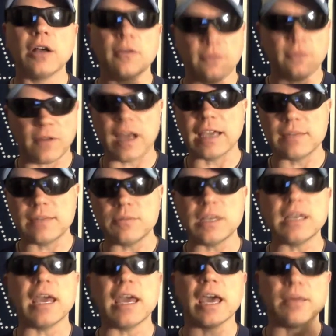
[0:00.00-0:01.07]
find
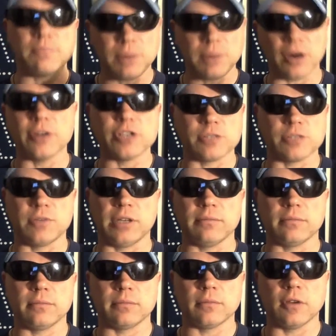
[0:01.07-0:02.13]
me and punch me.
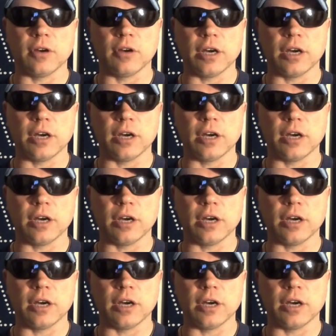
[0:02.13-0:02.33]
All